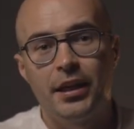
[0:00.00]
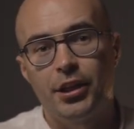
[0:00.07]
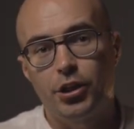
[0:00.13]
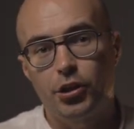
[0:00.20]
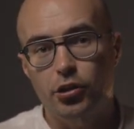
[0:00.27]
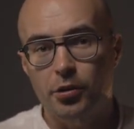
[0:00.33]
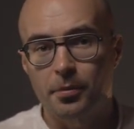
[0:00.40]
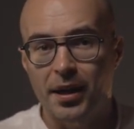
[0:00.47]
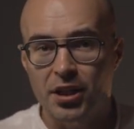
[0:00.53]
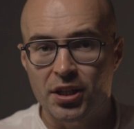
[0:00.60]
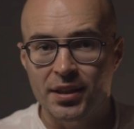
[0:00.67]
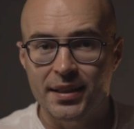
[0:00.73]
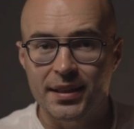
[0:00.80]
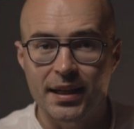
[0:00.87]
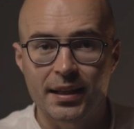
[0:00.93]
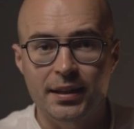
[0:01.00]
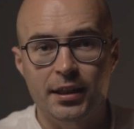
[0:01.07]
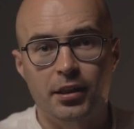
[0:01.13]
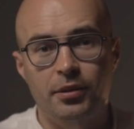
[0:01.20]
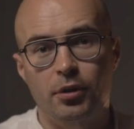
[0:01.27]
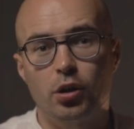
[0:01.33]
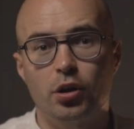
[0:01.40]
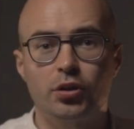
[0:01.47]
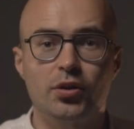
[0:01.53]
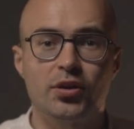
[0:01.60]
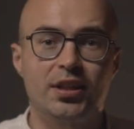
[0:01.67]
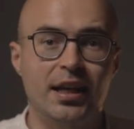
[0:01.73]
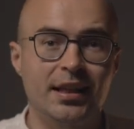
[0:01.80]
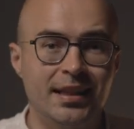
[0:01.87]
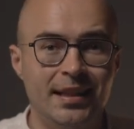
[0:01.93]
In your Merchant Center, go to
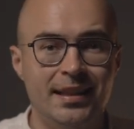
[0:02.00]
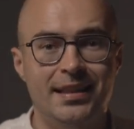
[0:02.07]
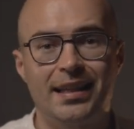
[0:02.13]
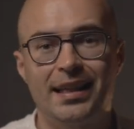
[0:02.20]
Settings,